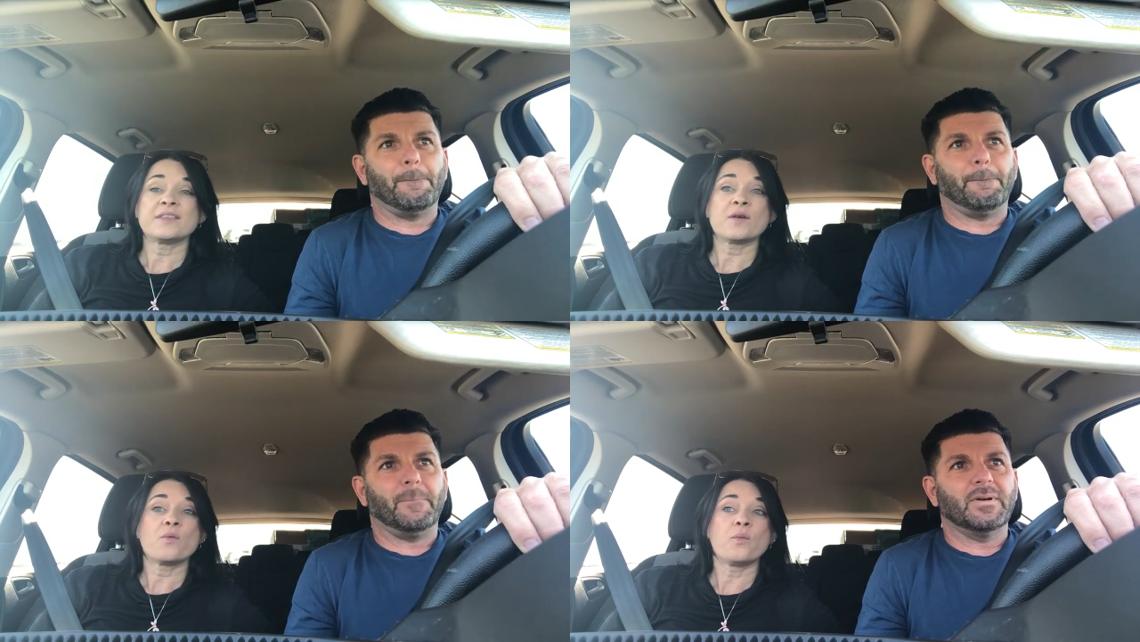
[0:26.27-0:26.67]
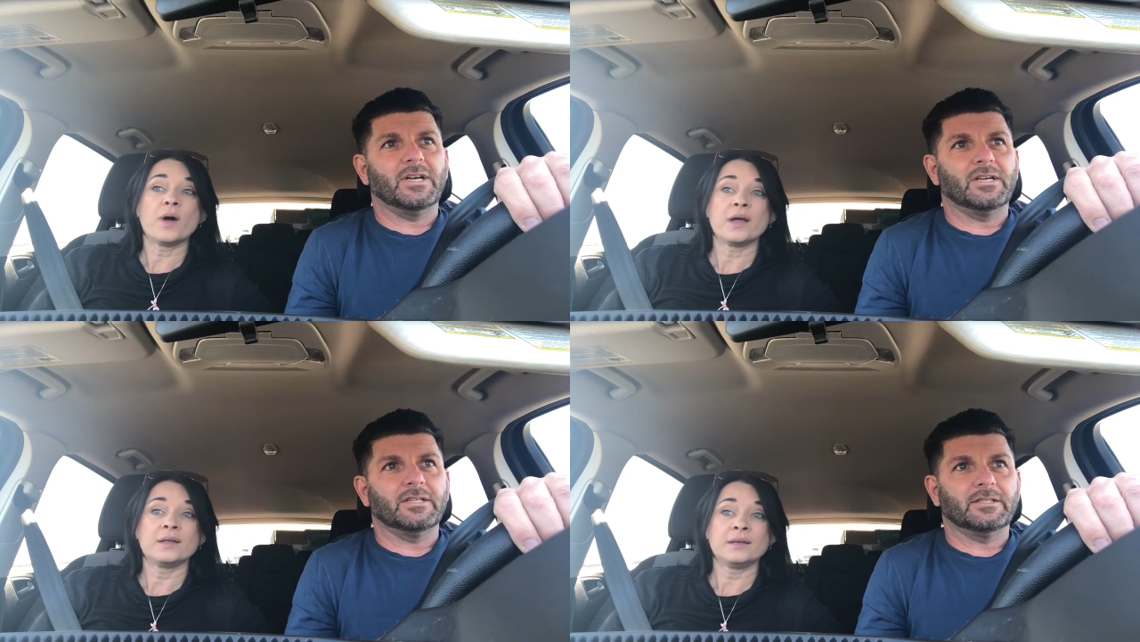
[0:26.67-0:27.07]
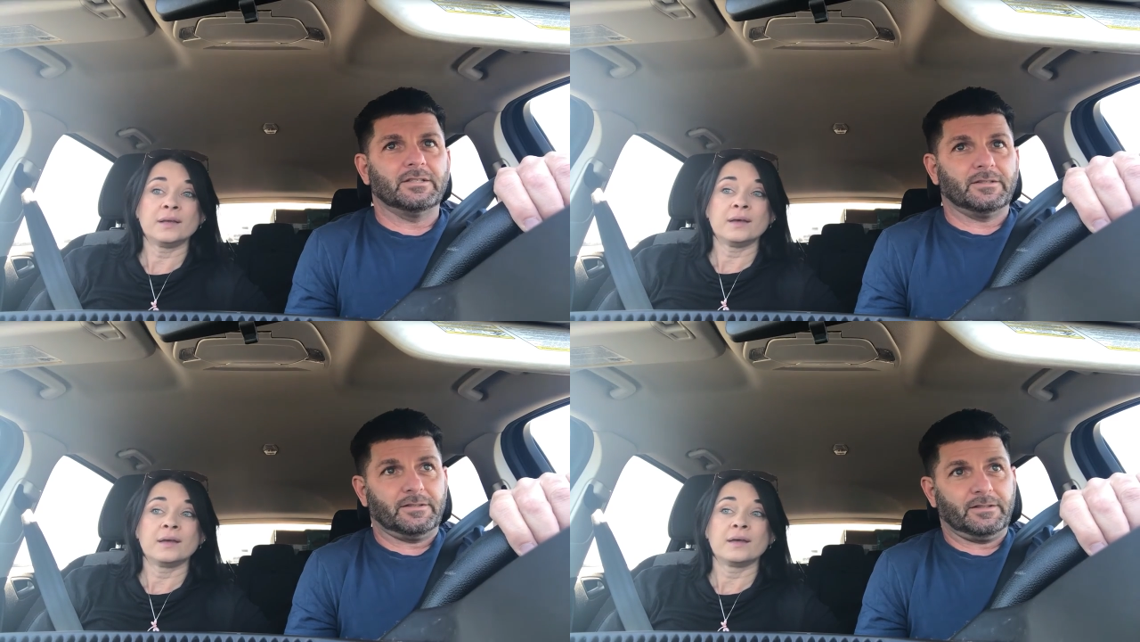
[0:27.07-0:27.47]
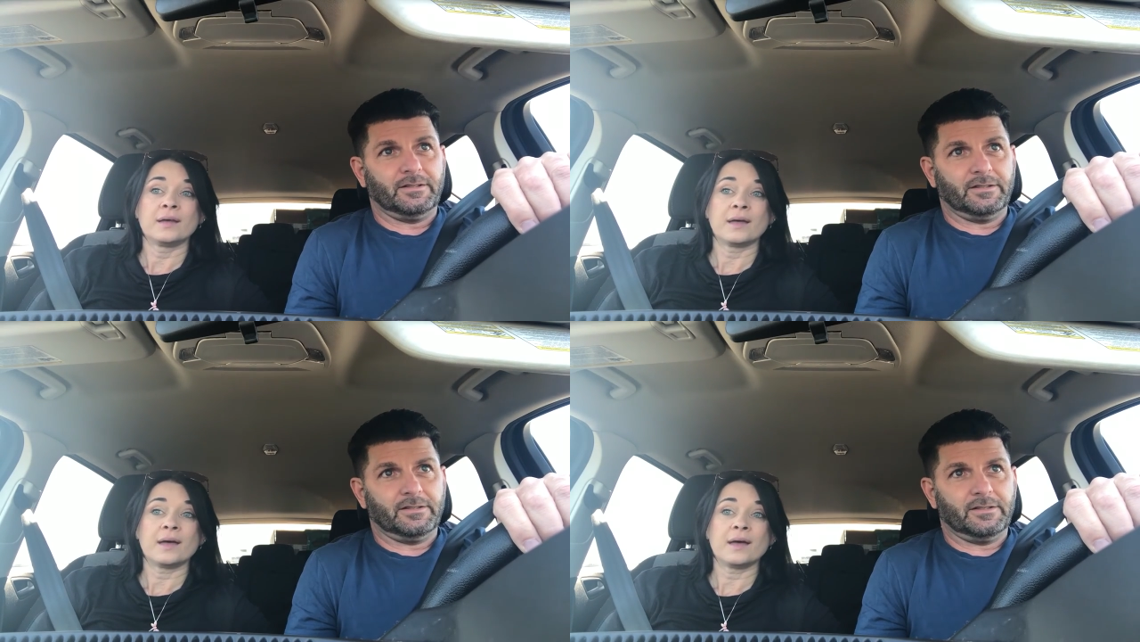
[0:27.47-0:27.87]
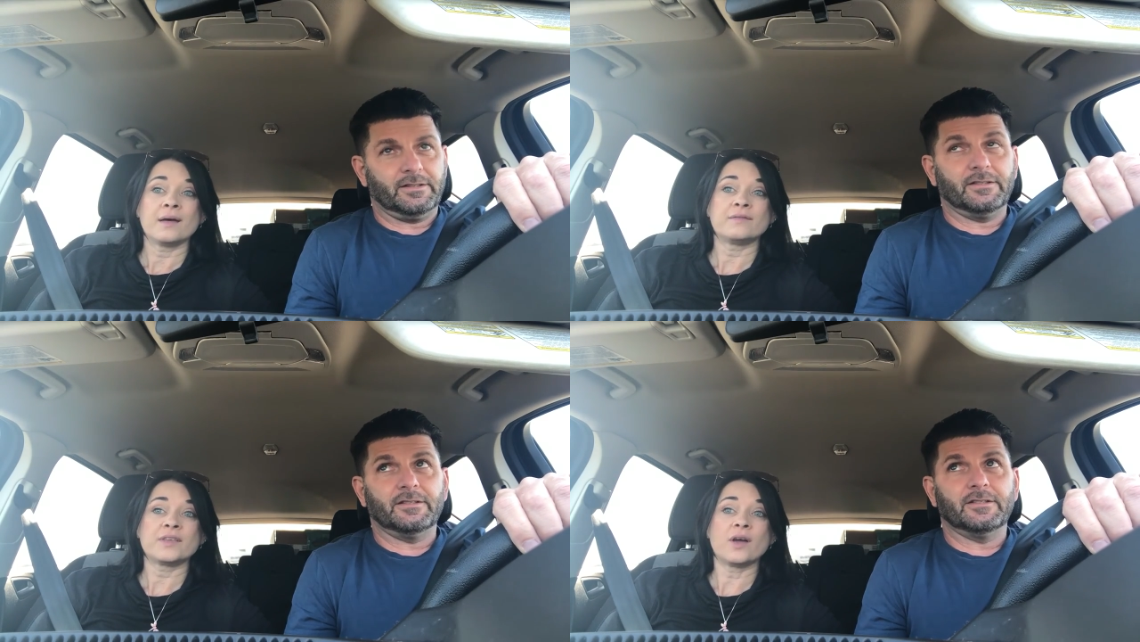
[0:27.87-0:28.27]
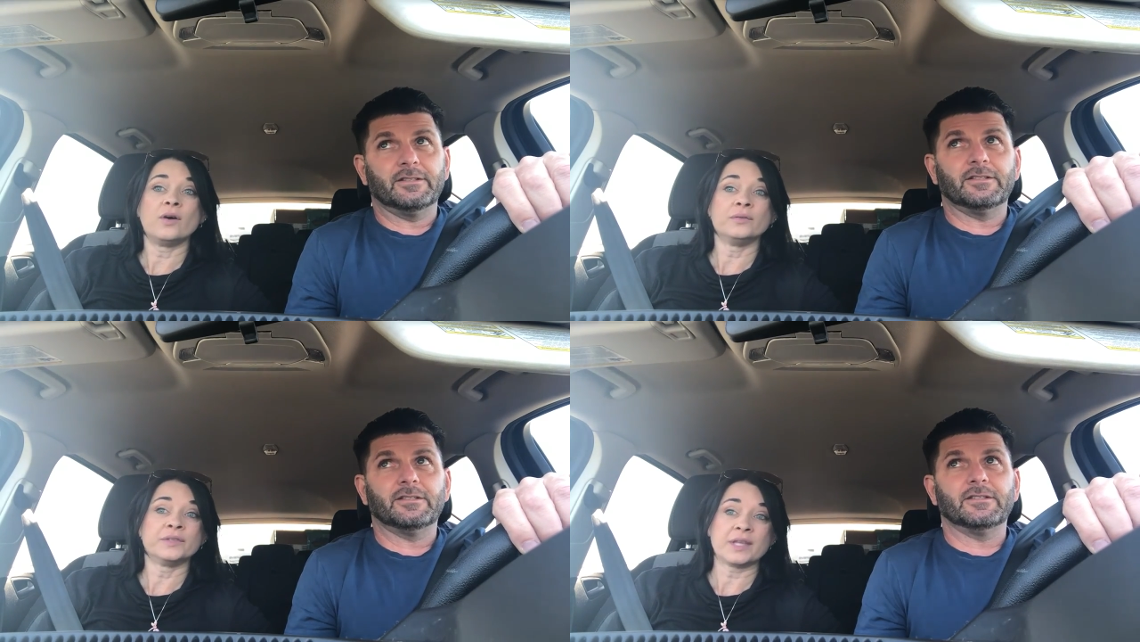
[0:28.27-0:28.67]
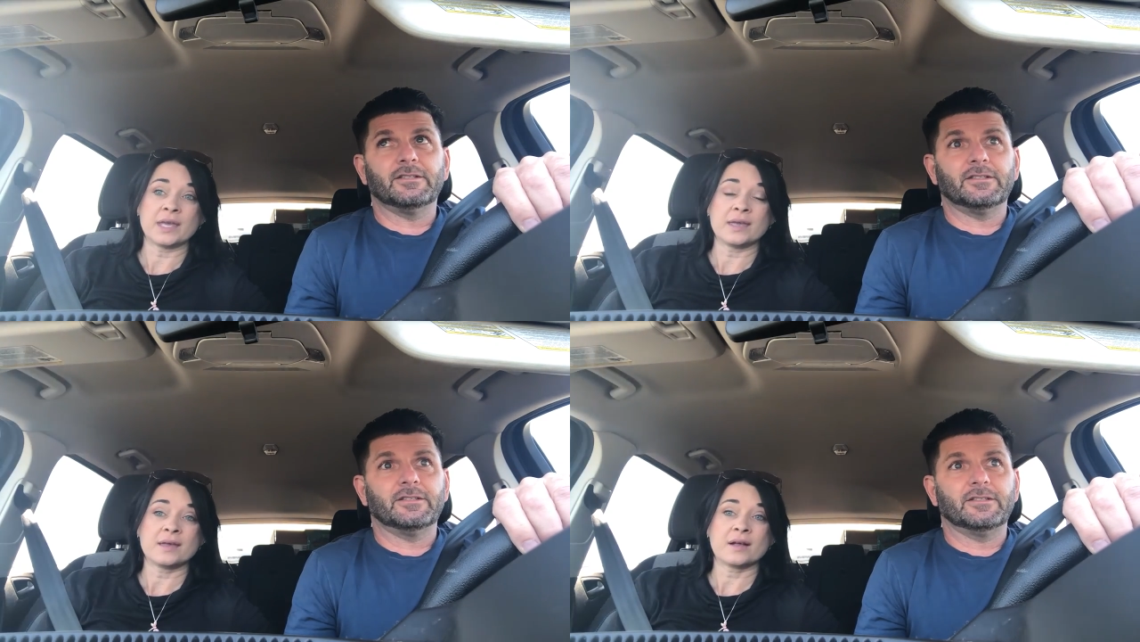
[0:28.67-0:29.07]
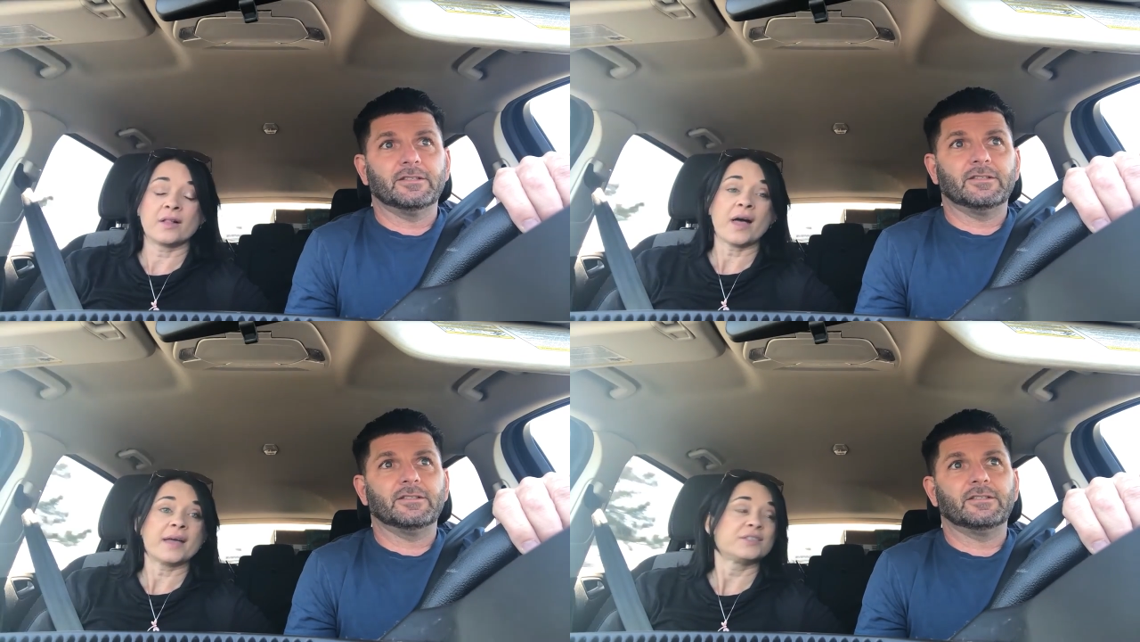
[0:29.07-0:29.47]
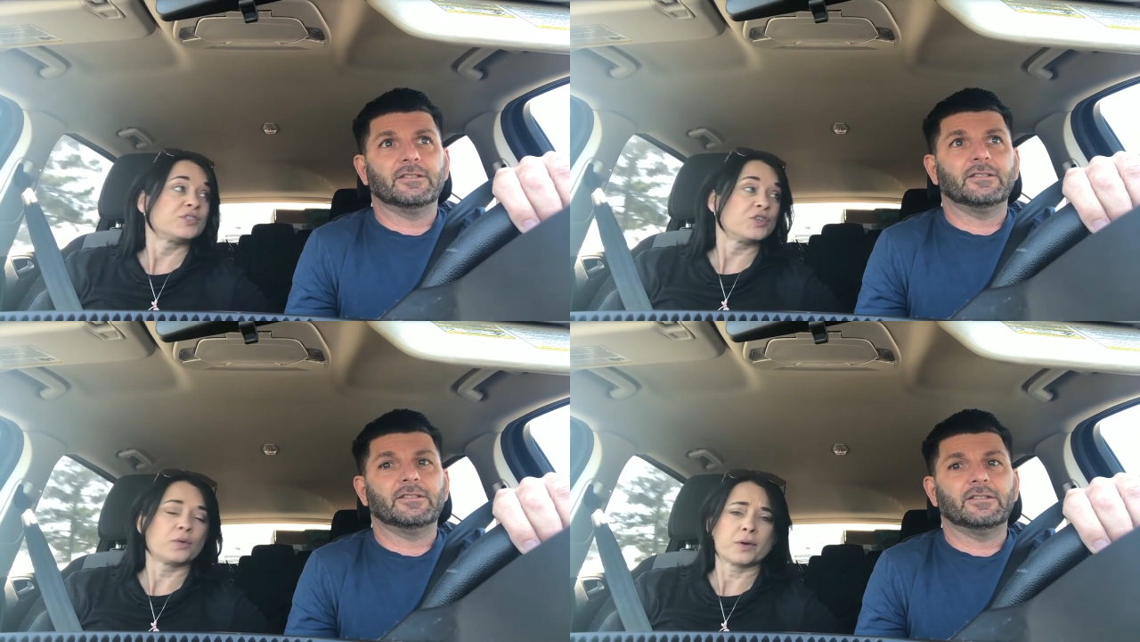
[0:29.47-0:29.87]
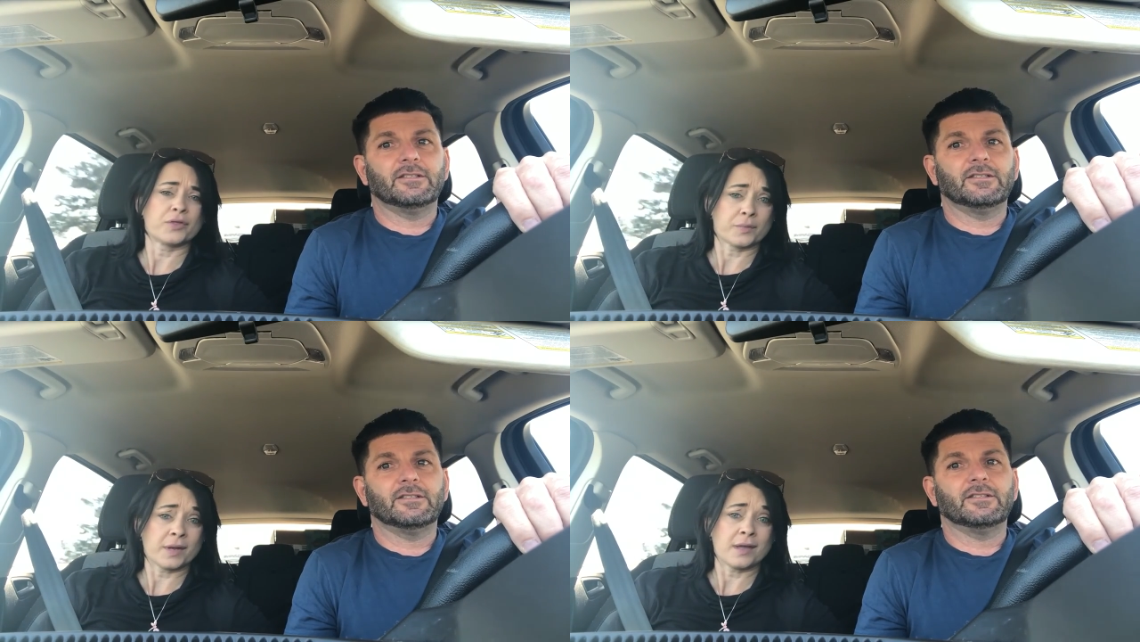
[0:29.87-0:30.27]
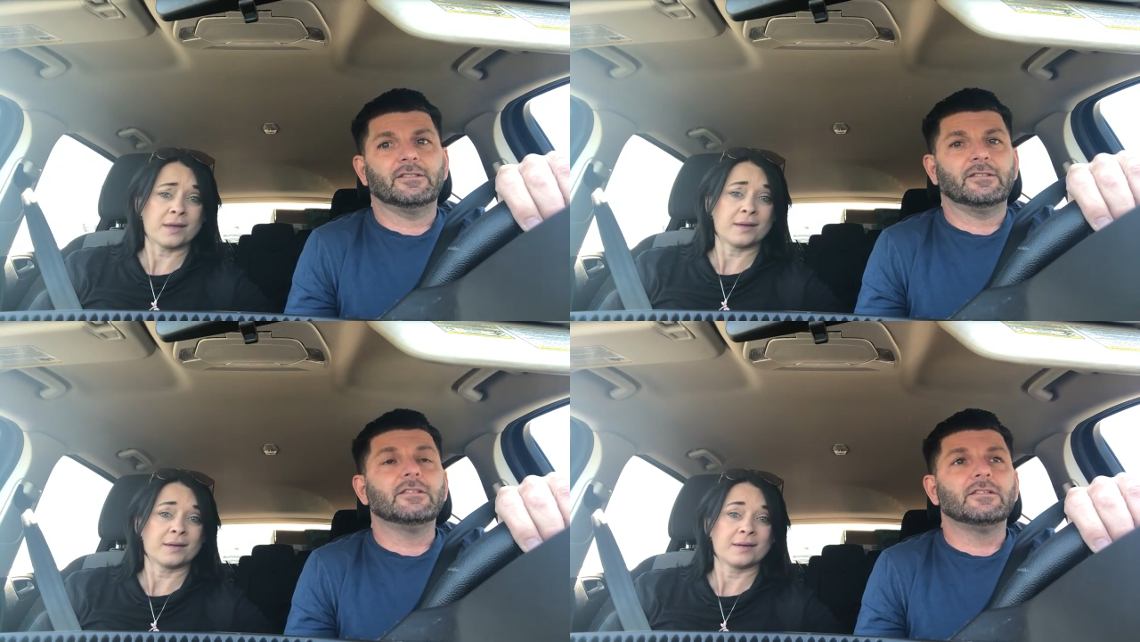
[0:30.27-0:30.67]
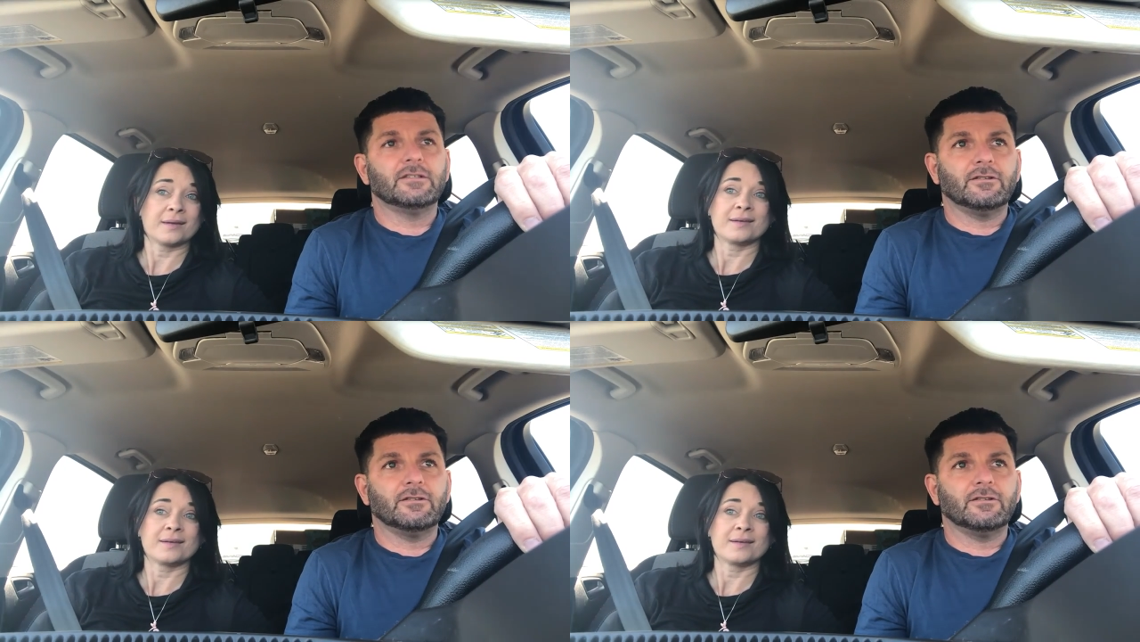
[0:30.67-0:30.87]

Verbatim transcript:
Speaker 1: I think, one of the only class two or three